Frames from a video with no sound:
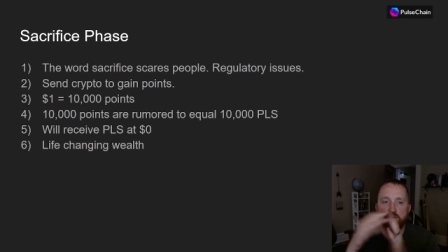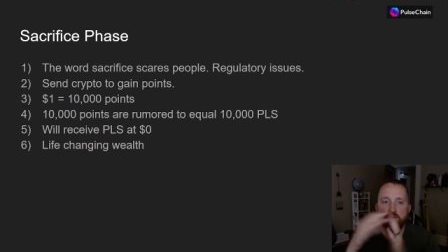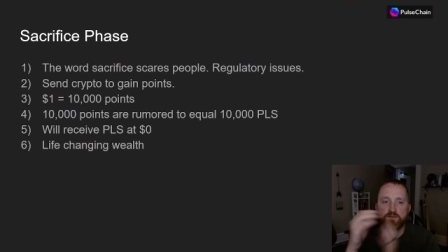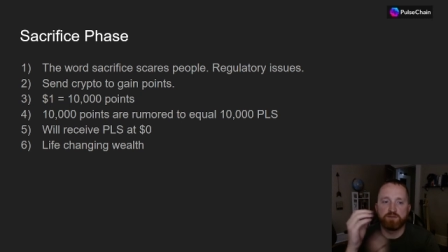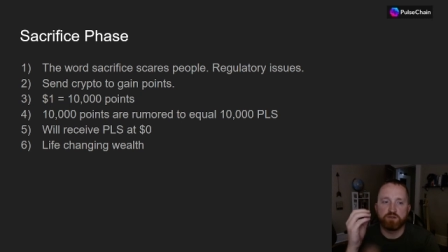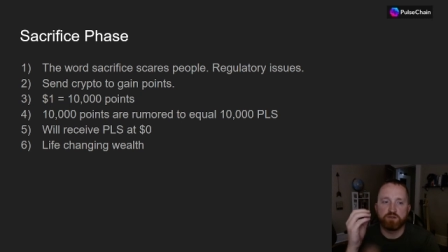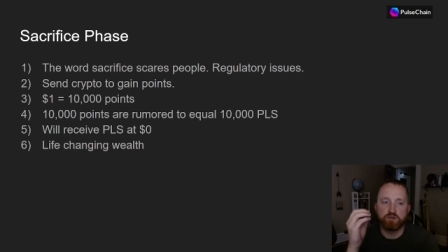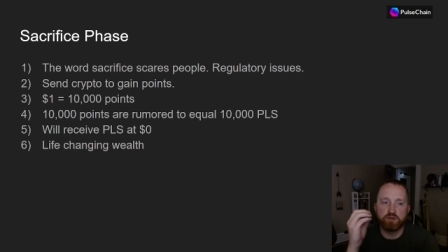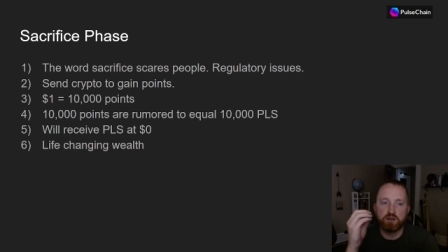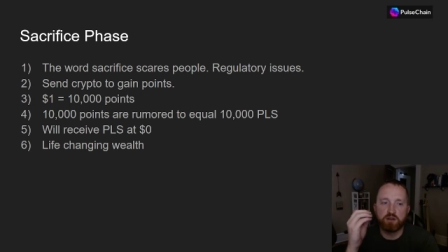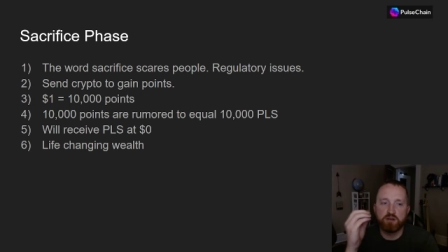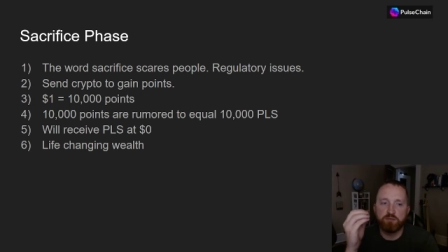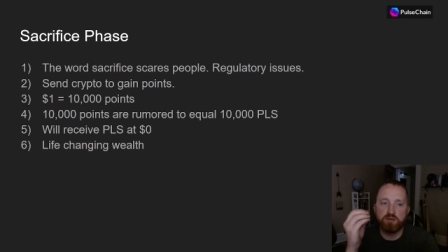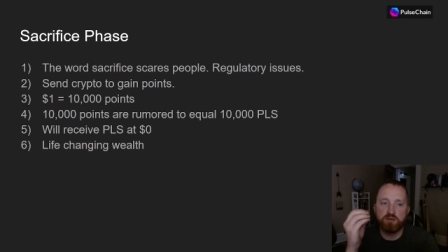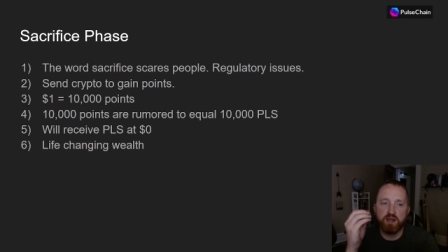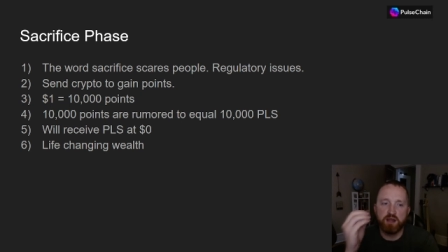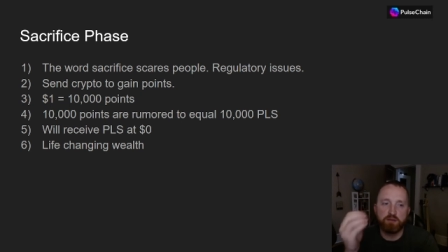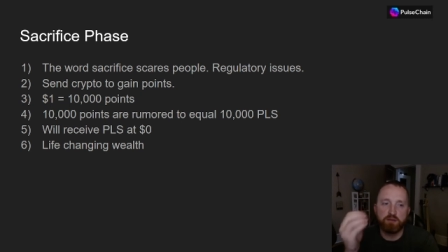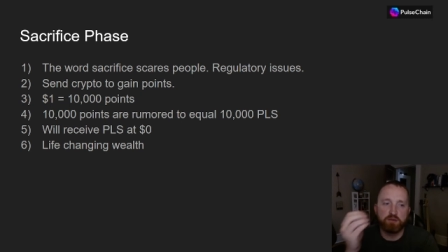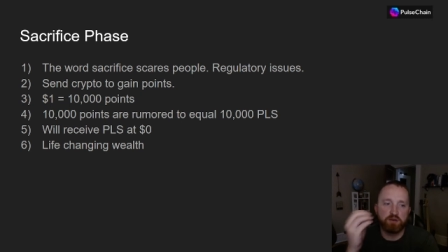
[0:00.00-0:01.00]
So you're going to
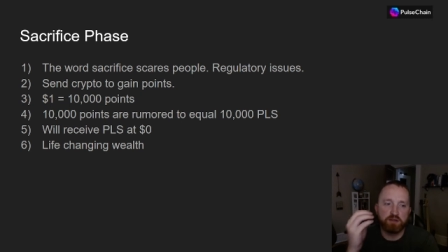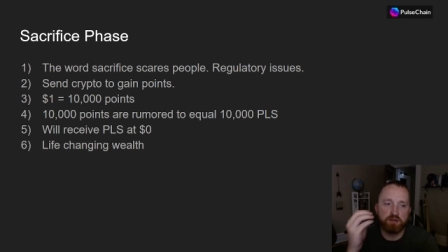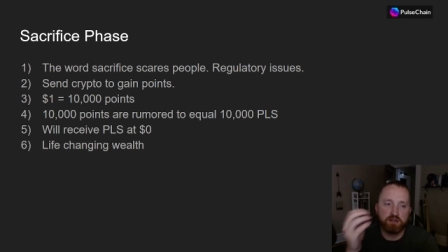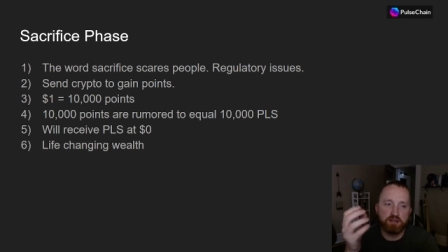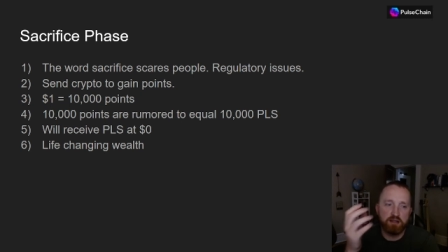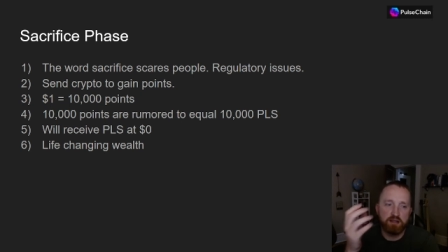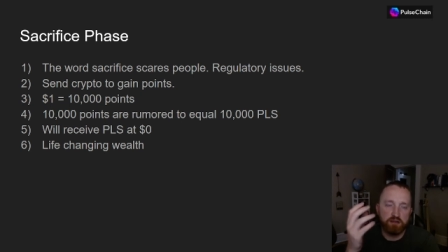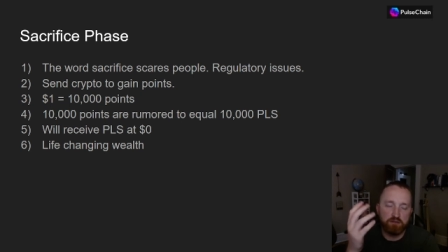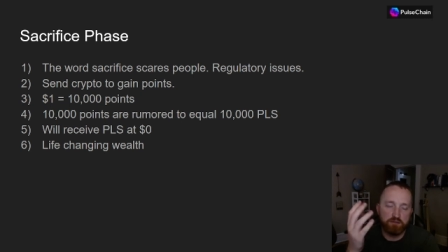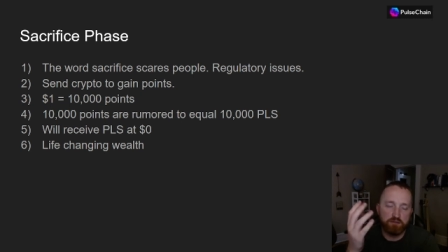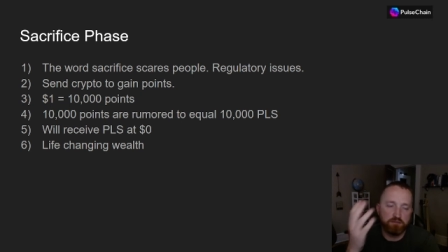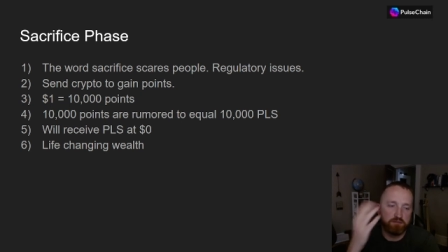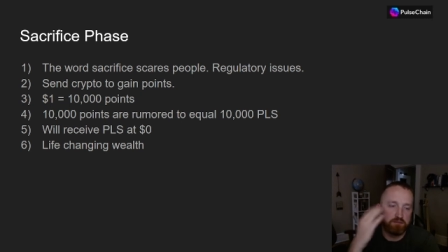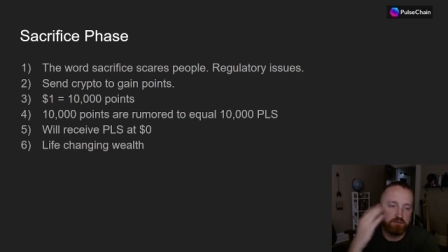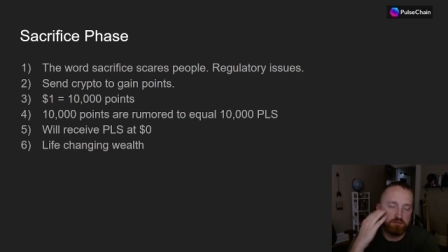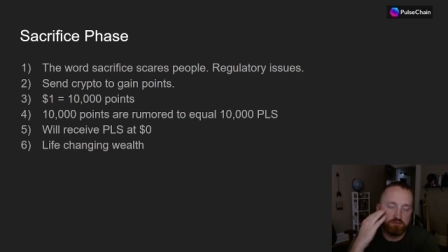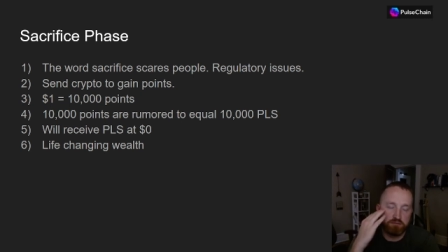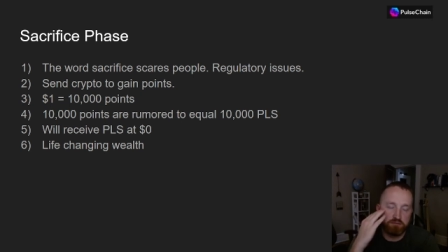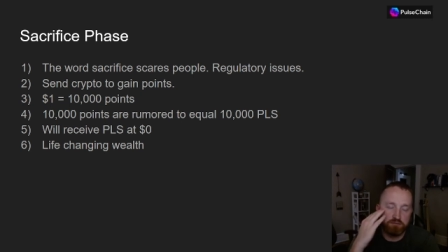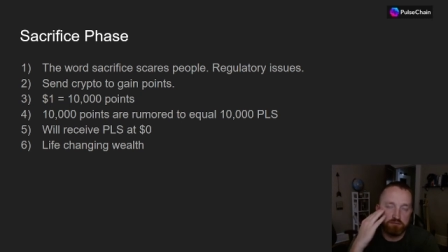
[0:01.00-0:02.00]
be able to get
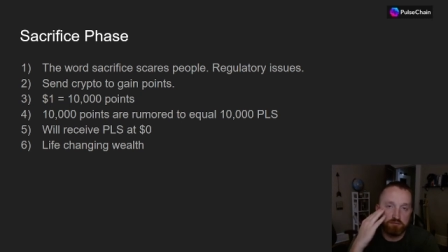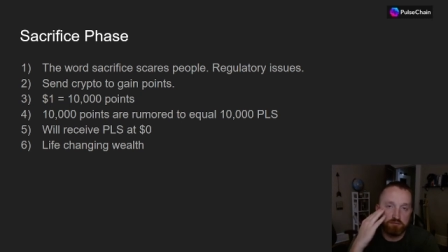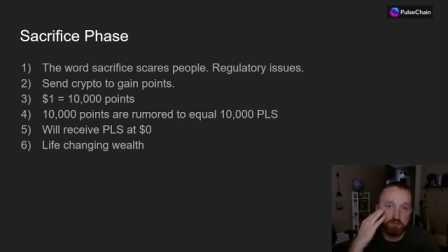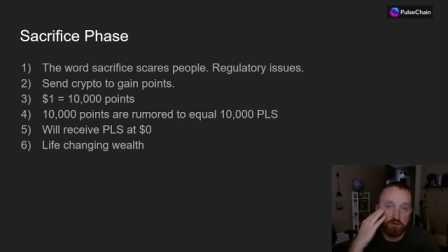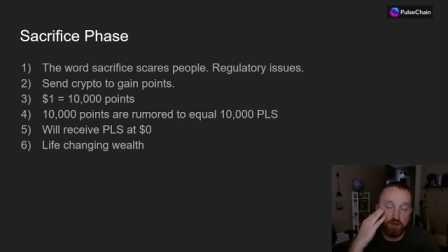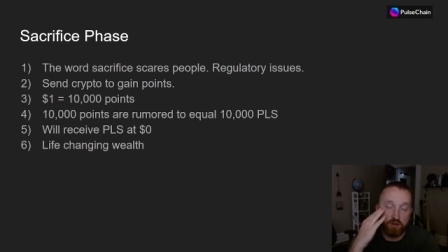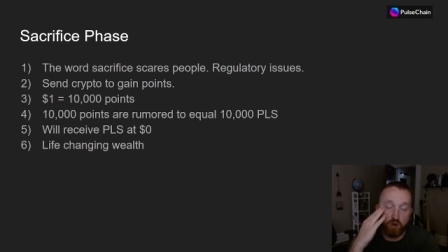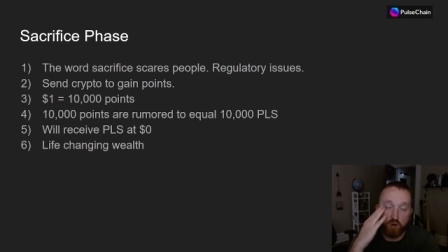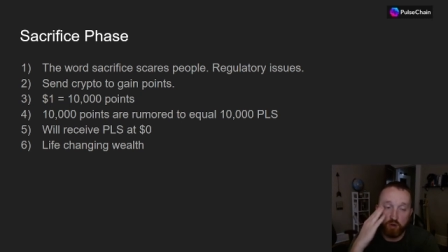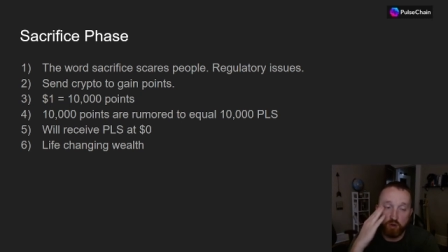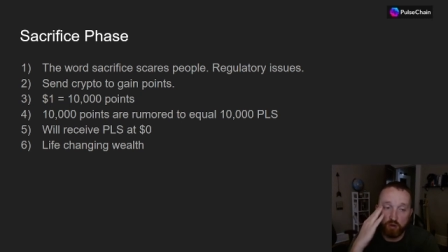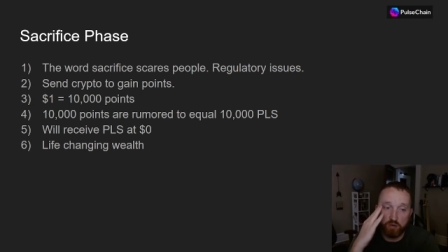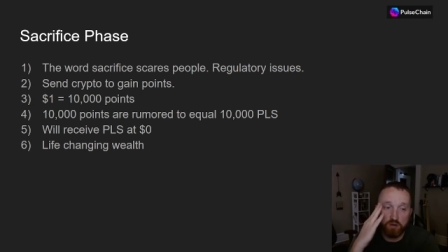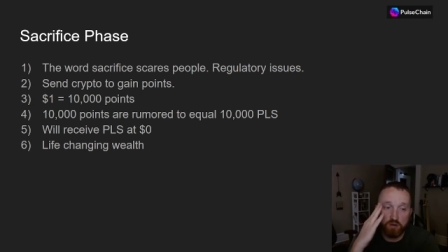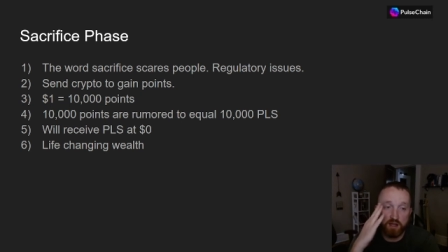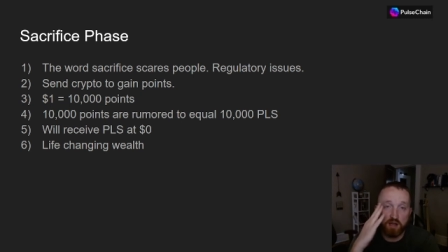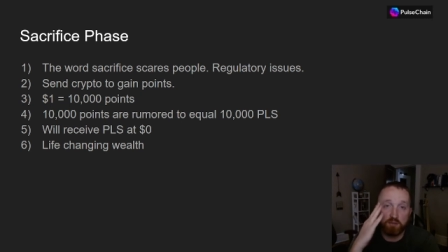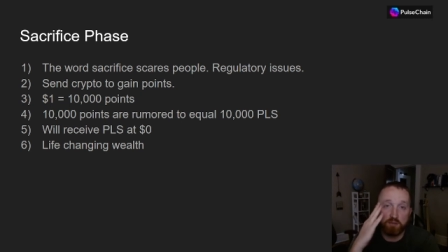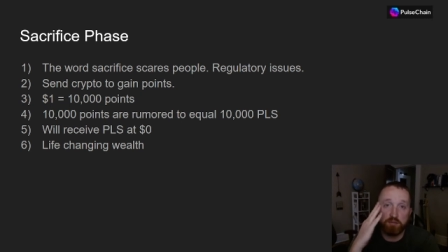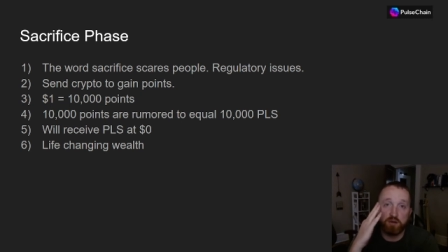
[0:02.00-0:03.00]
a whole
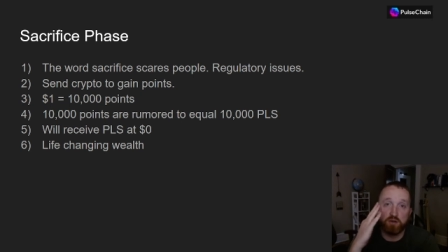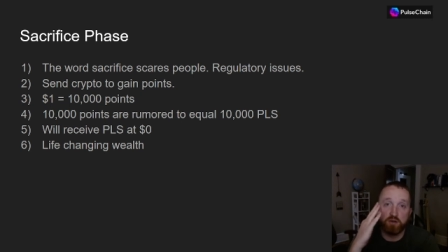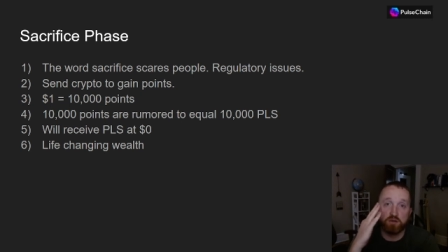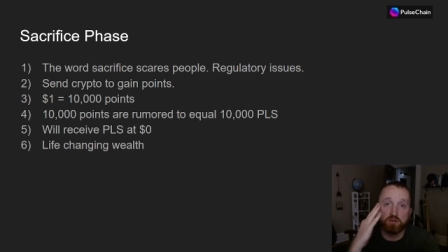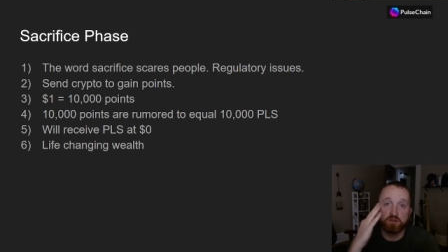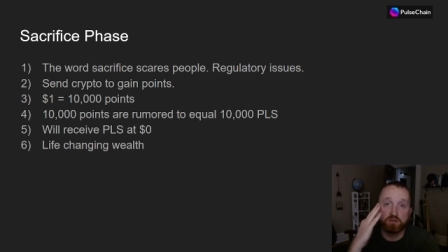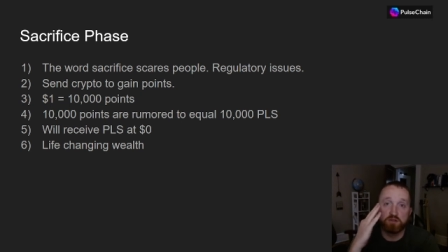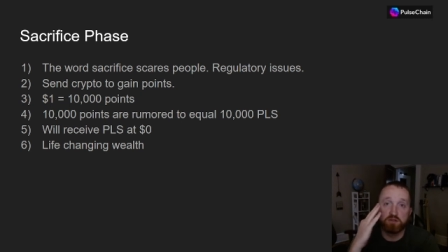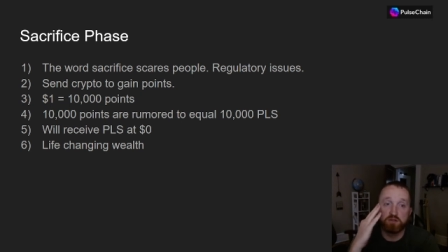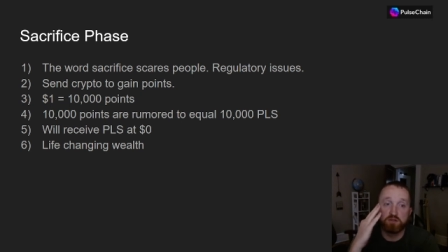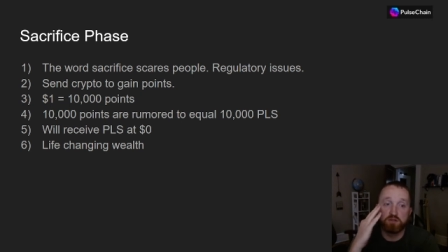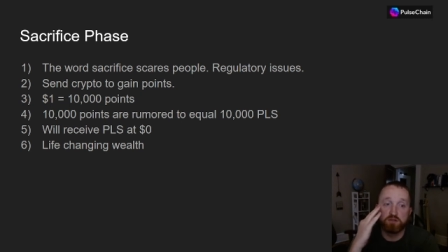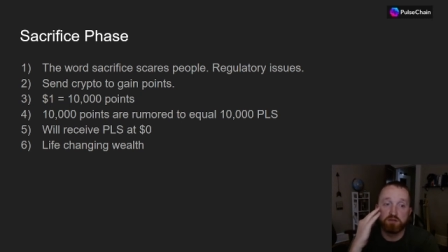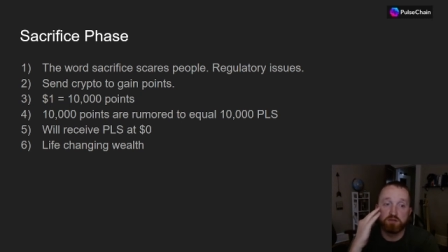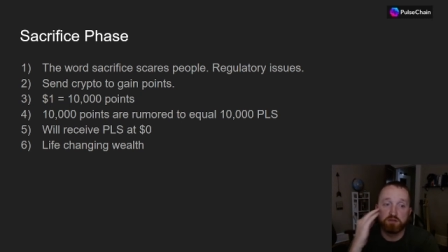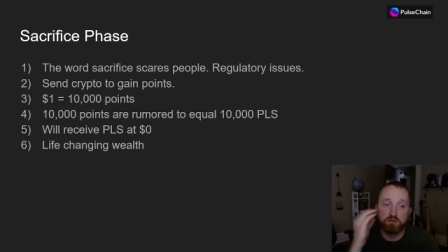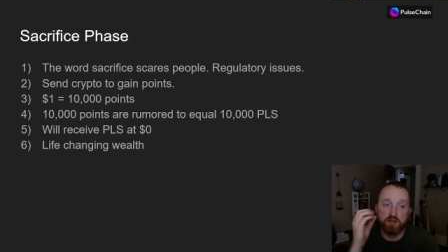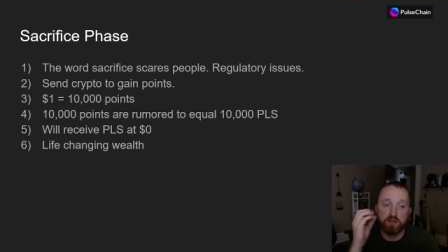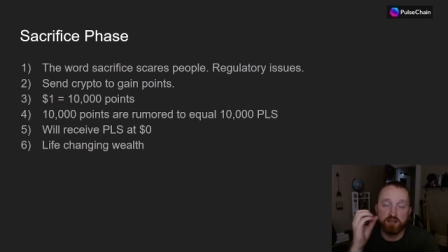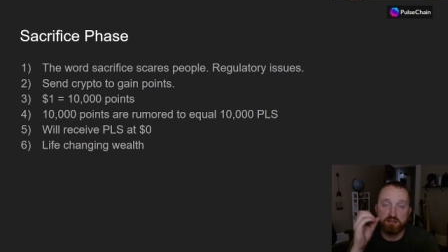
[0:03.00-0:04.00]
lot of Pulse
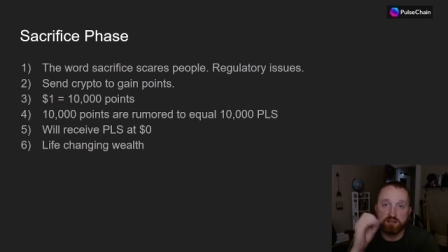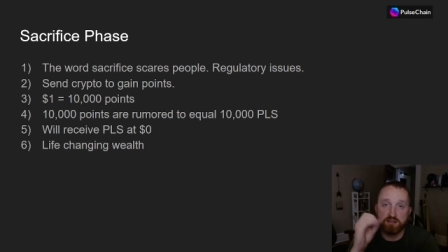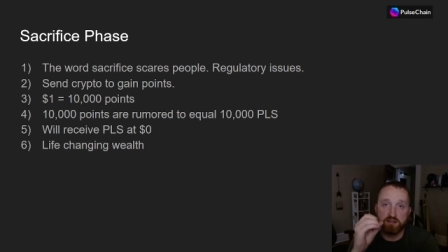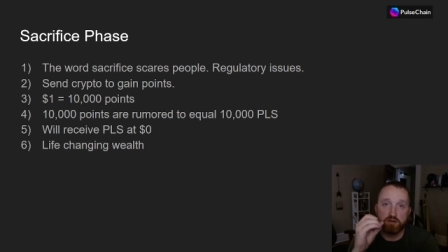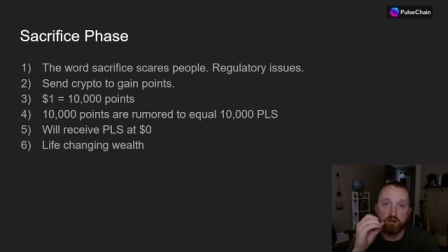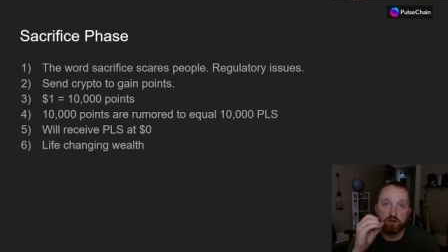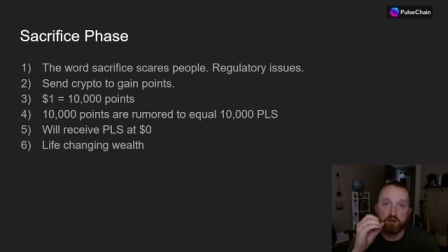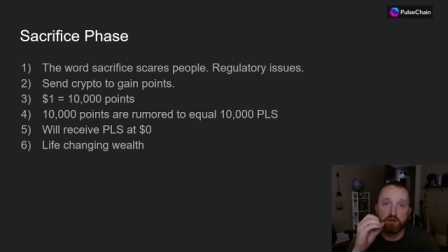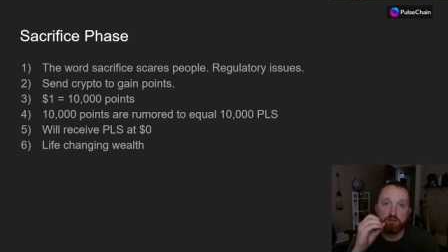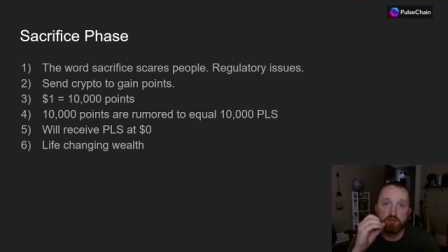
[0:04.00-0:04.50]
at 0.